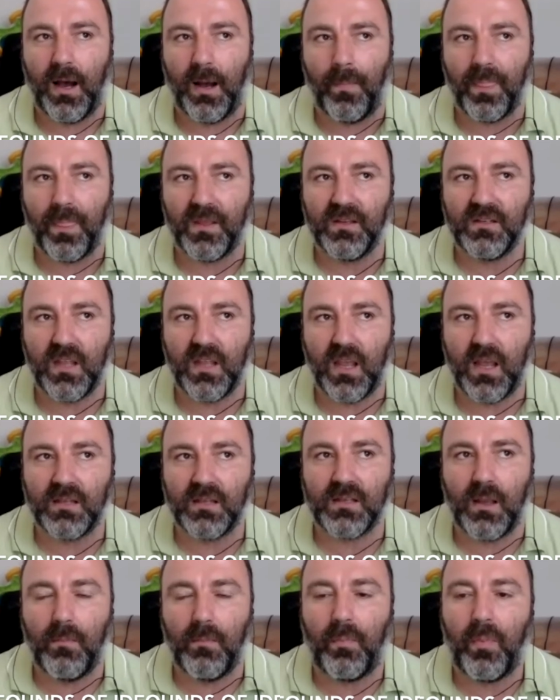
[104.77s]
is the
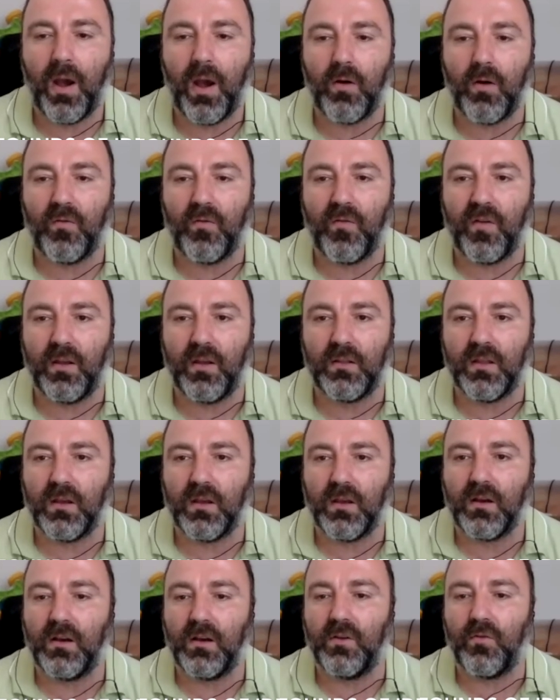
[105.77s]
enzyme pyruvate
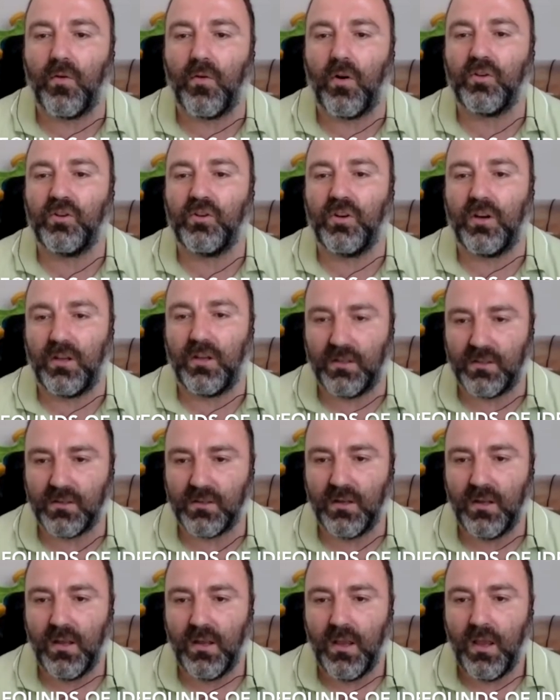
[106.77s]
dehydrogenase.
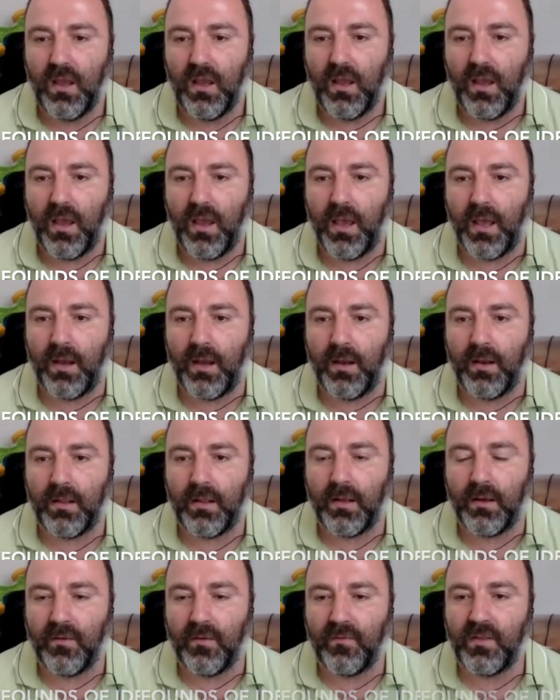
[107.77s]
And
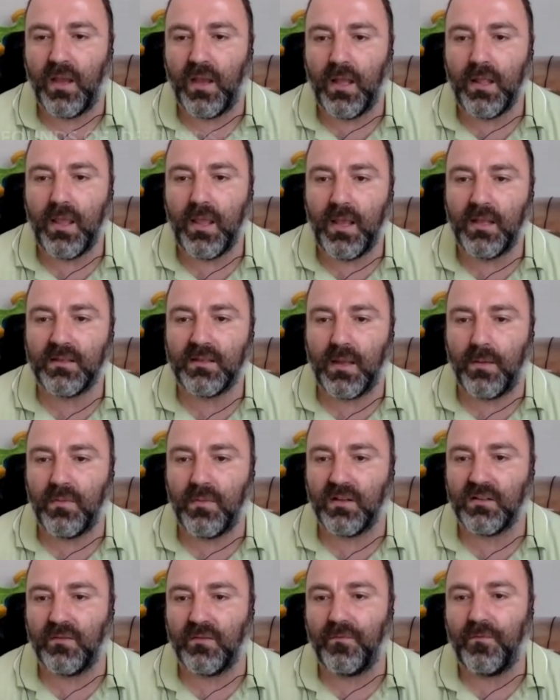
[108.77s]
if that enzyme
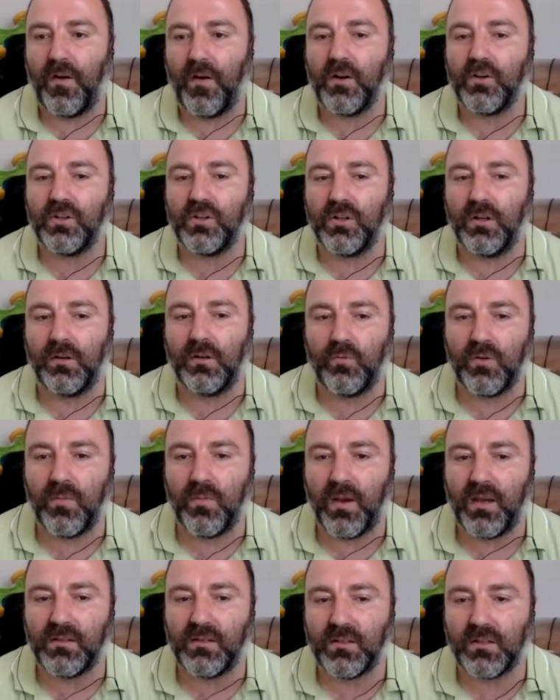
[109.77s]
doesn't function, we
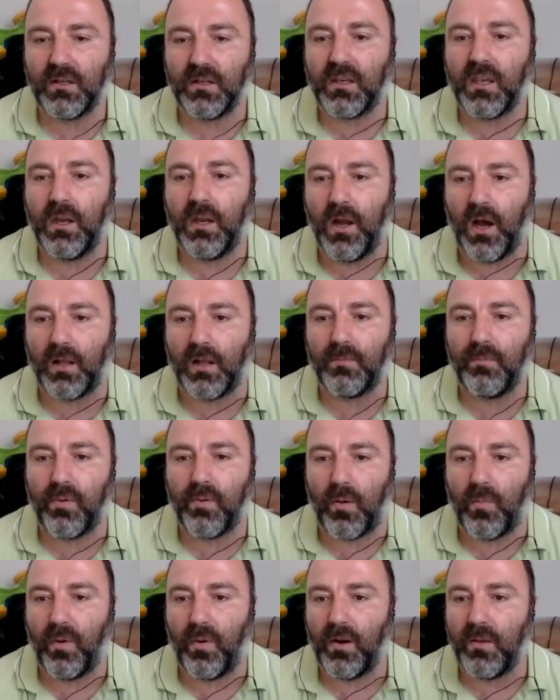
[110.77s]
basically cannot
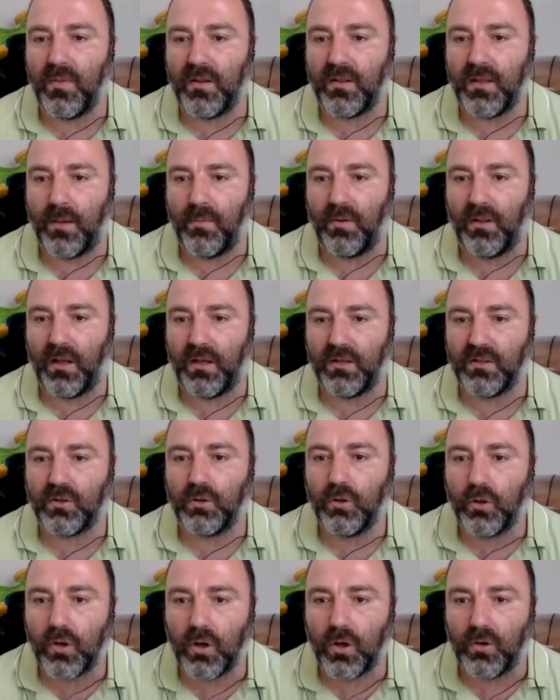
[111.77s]
properly metabolize
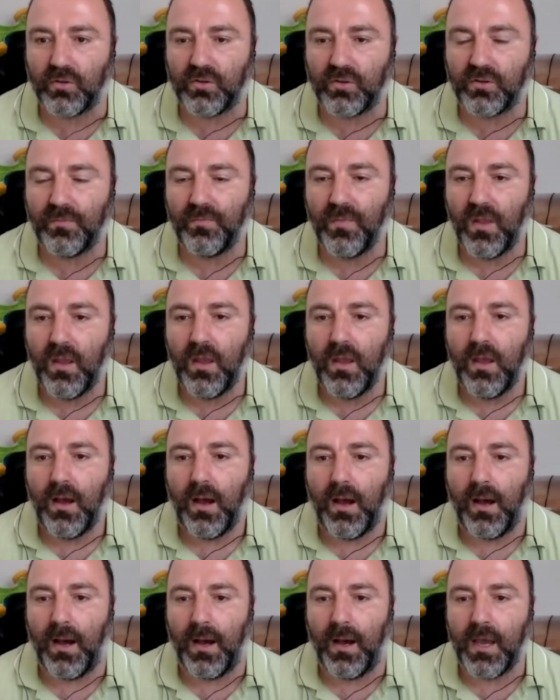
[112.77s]
glucose.
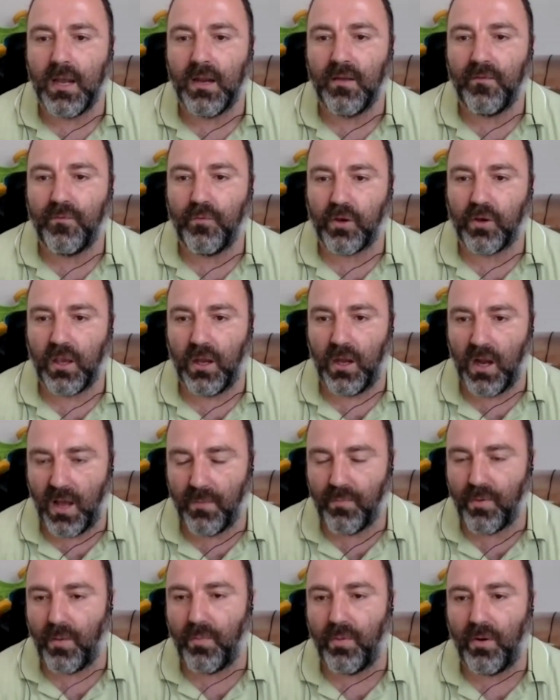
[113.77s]
And if we
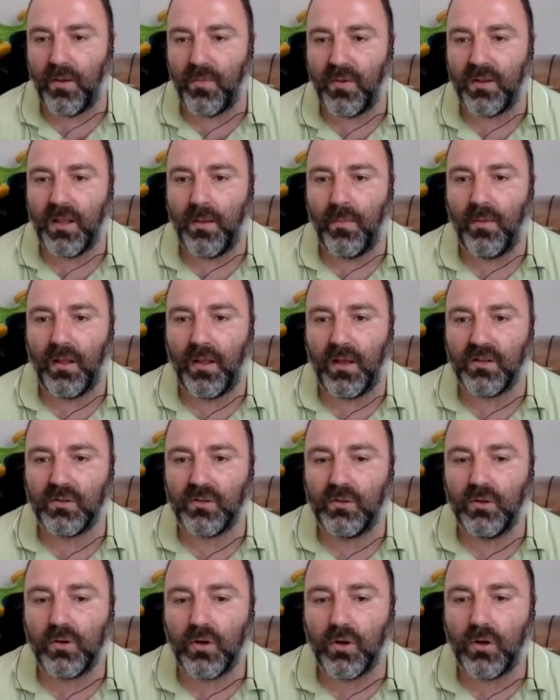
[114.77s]
cannot properly metabolize
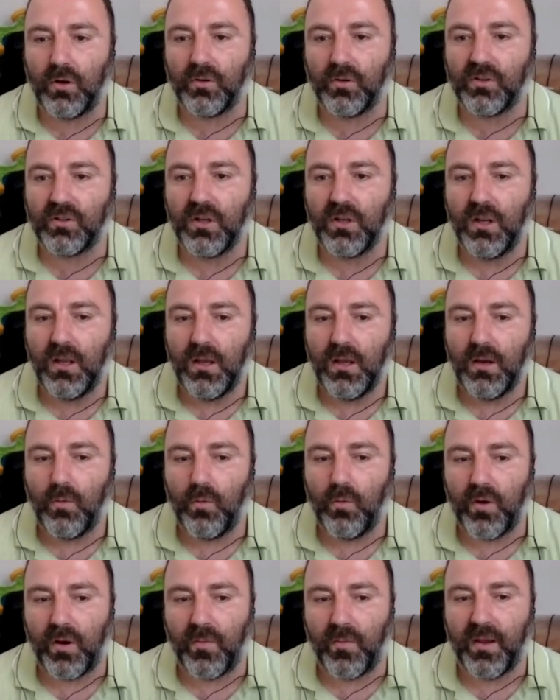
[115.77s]
glucose,
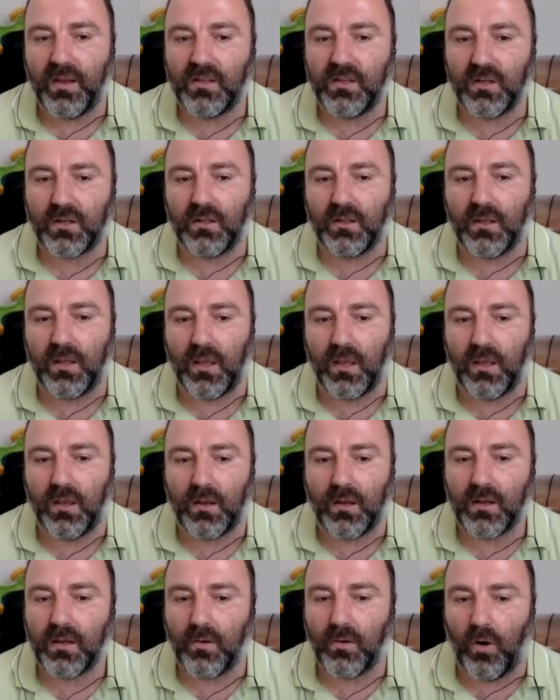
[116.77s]
we're basically
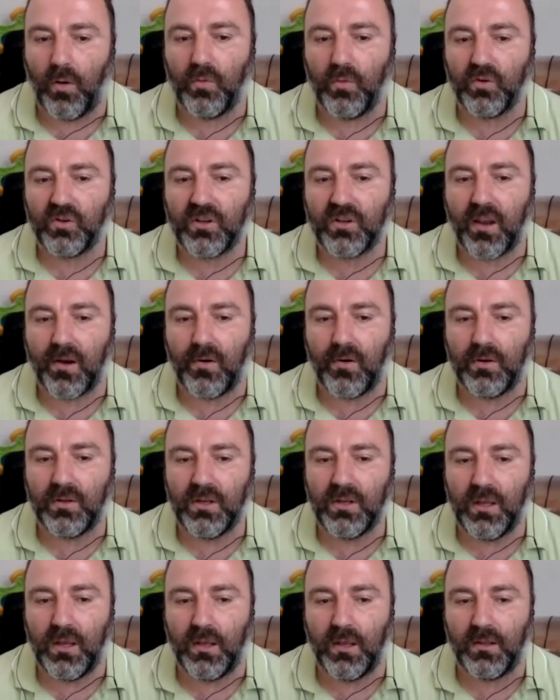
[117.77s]
almost
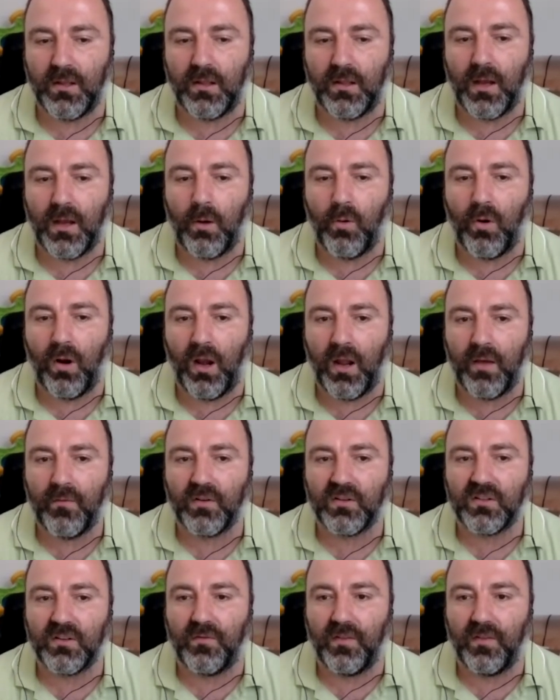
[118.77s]
guaranteeing that our levels of